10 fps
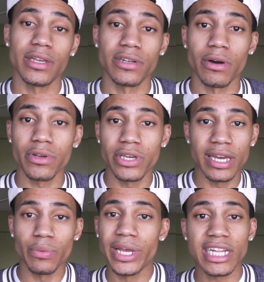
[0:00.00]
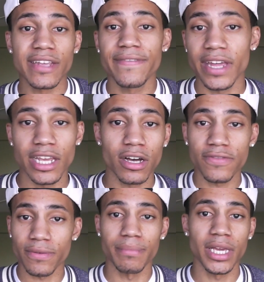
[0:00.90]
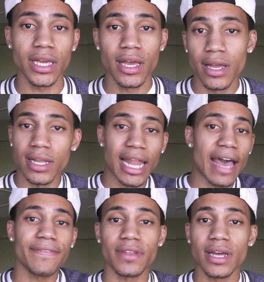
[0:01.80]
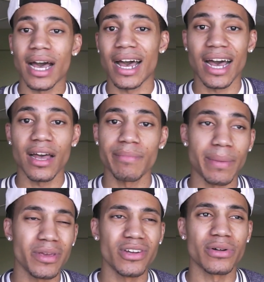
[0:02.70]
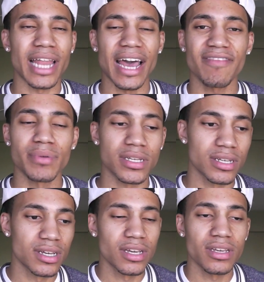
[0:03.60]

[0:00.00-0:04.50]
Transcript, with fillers: You know, you get weekly videos from me laughing. Haha, maybe you don't laugh, but...